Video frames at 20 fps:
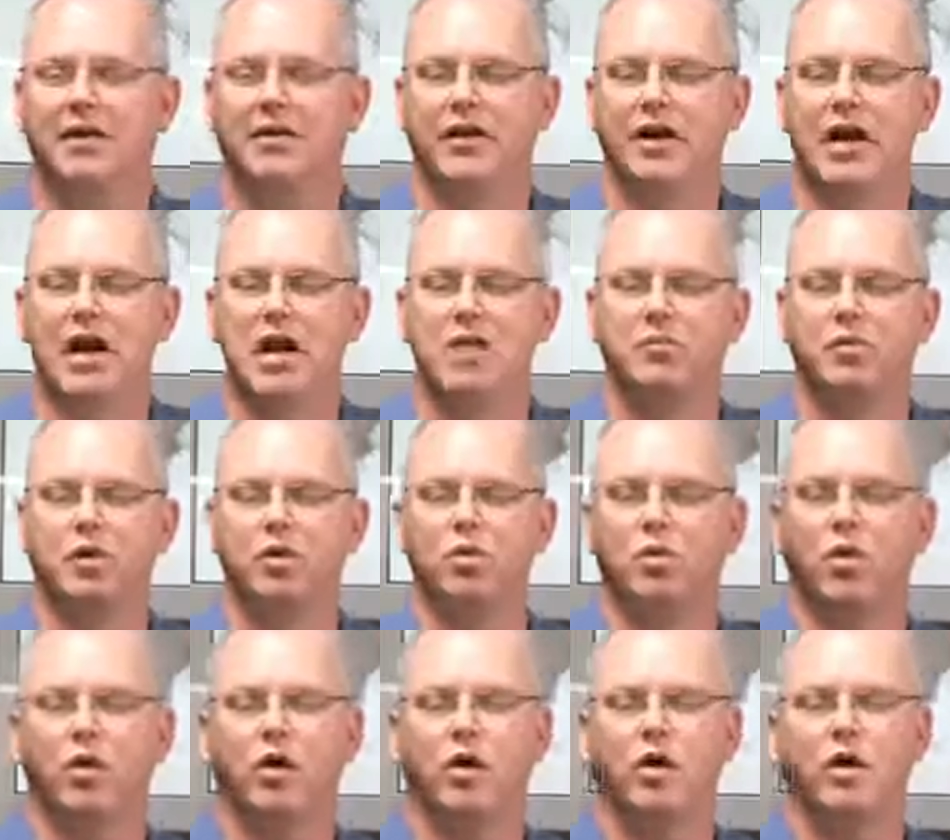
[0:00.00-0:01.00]
the
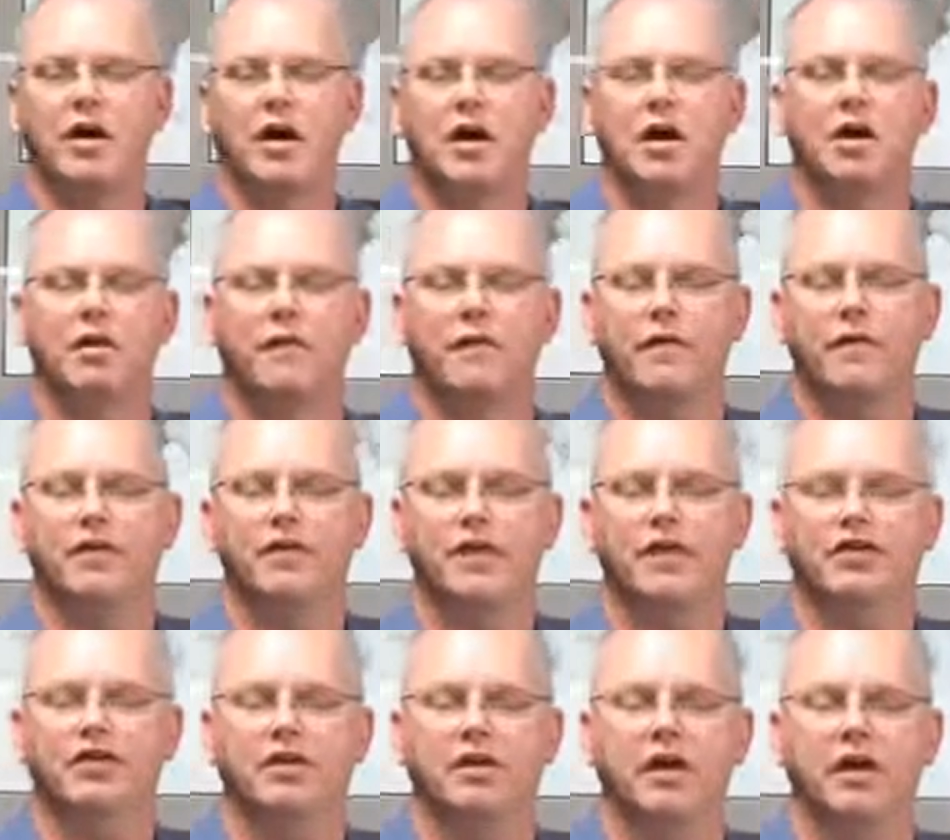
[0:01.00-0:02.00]
Hebrew word here for
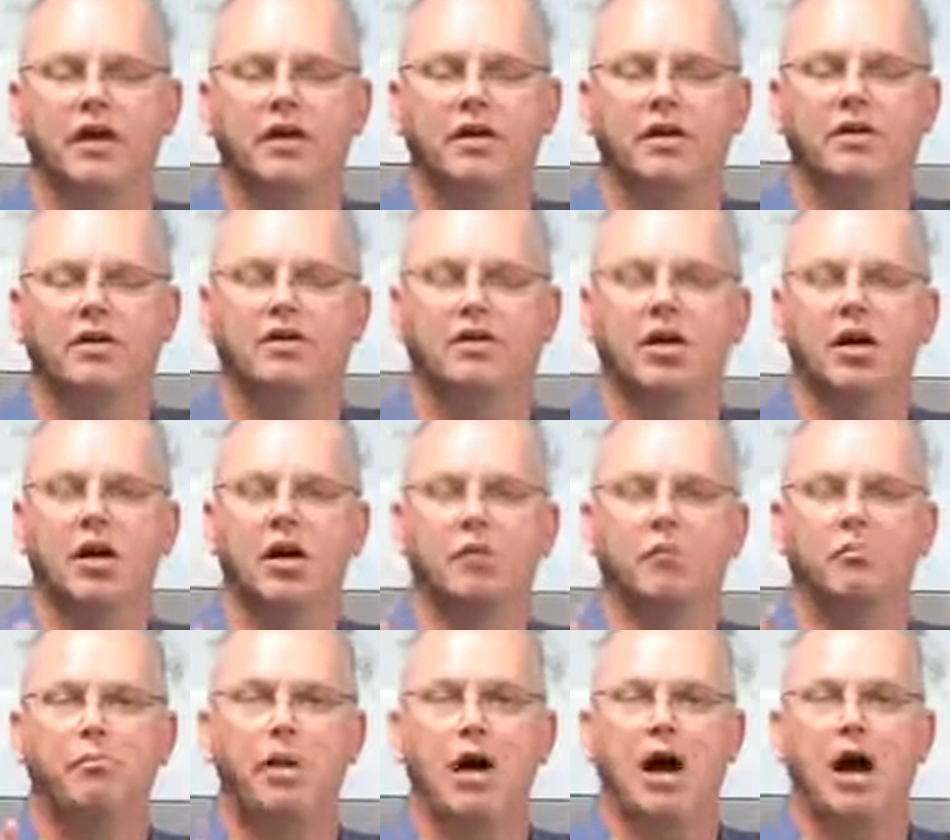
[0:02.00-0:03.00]
this is
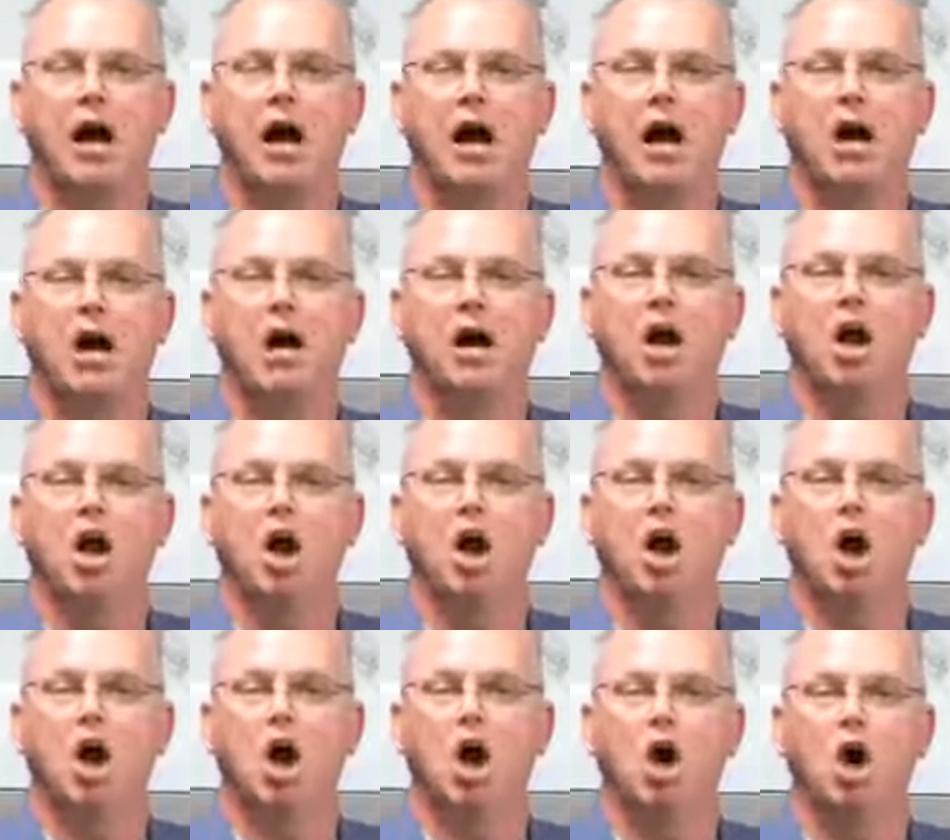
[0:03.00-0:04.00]

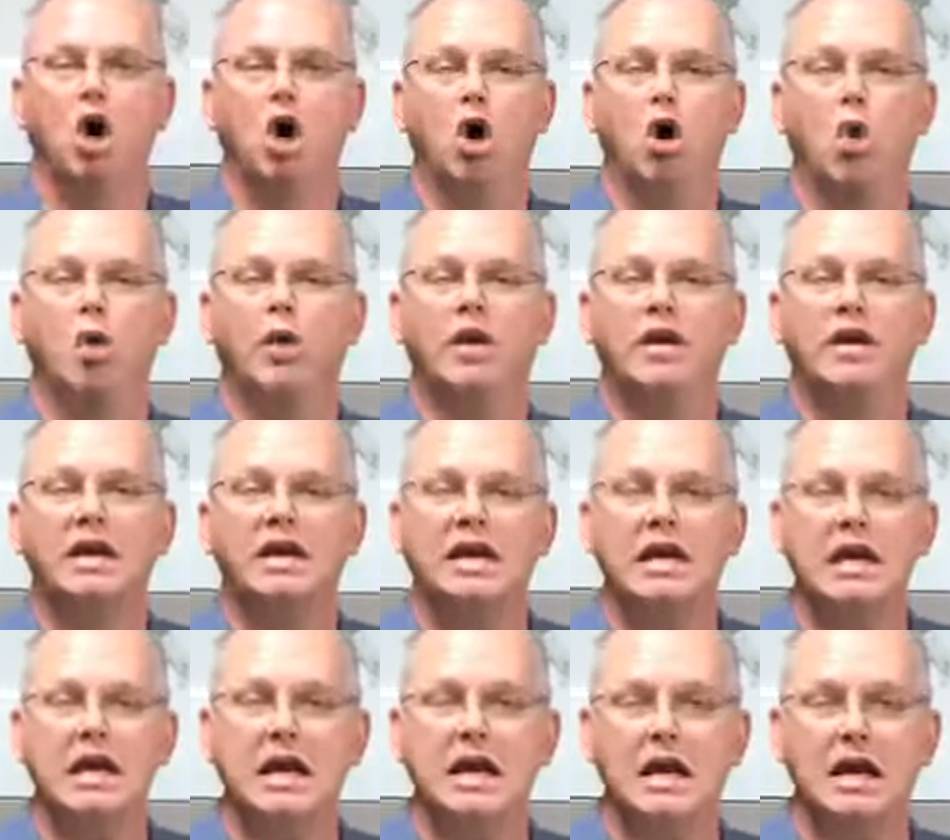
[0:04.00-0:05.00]

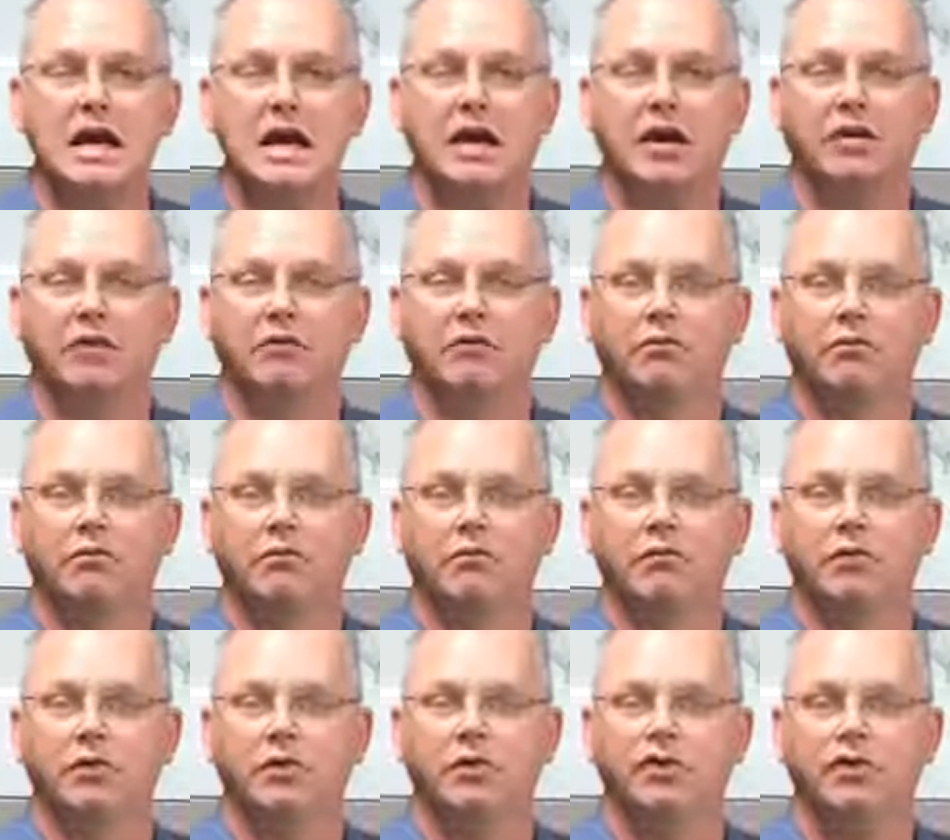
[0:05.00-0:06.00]
baloni.
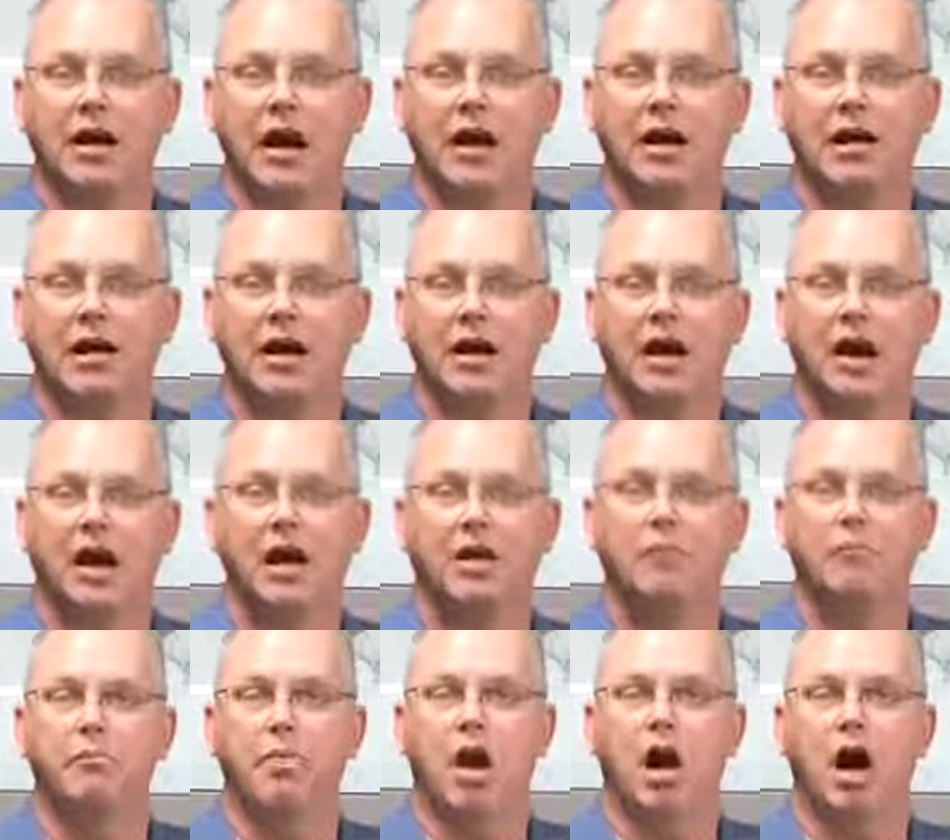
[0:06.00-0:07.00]
Say it
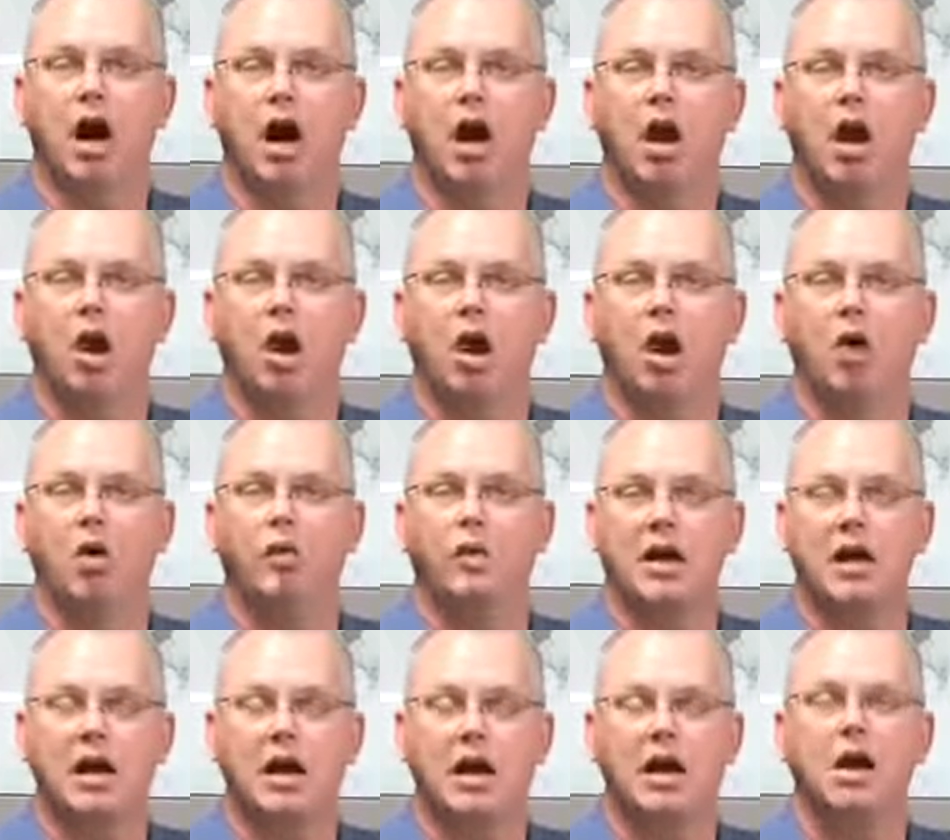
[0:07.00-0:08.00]
again.
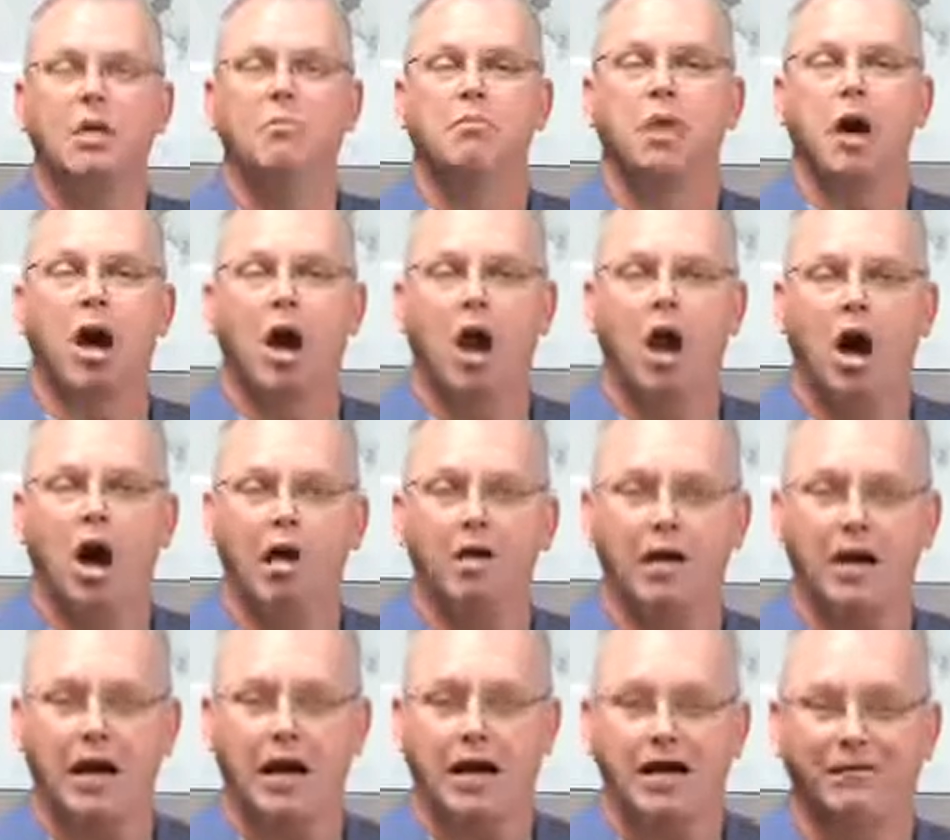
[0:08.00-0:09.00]
Baloney.
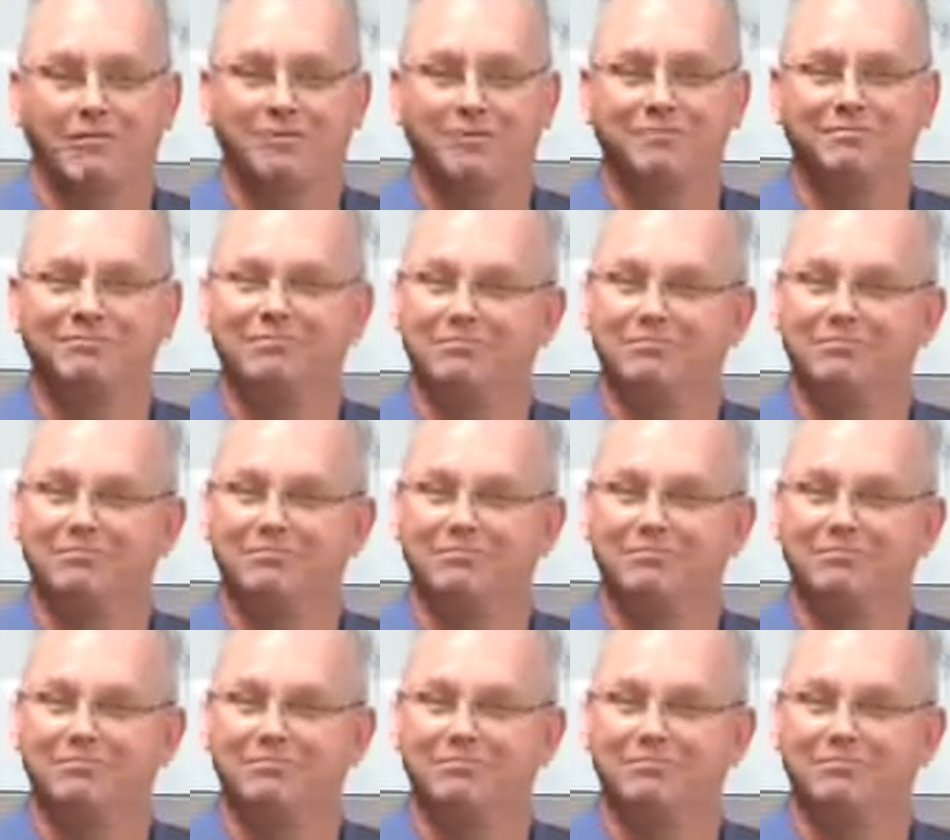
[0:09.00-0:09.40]
Baloney.